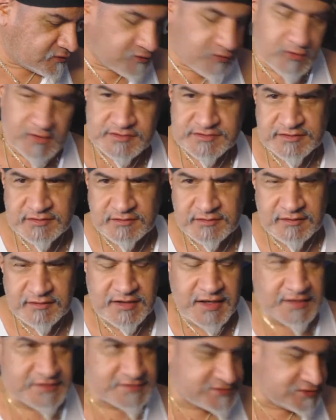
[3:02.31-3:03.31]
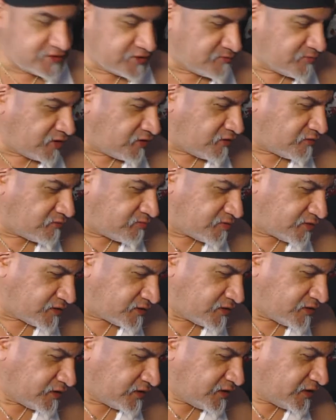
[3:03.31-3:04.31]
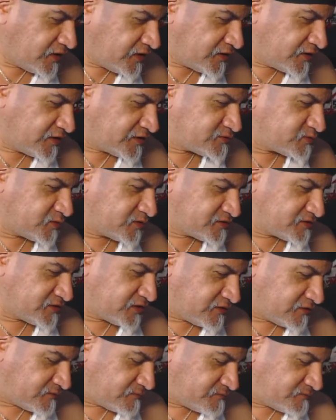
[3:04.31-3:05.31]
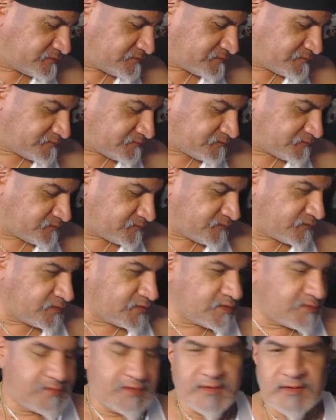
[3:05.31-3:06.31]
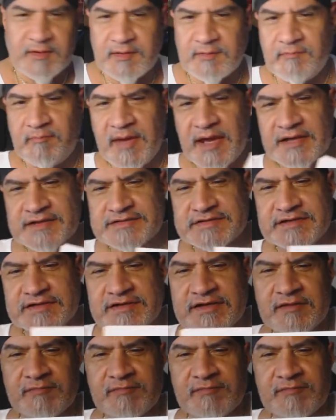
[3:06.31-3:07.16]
course, you can't see them all, but this was a Manson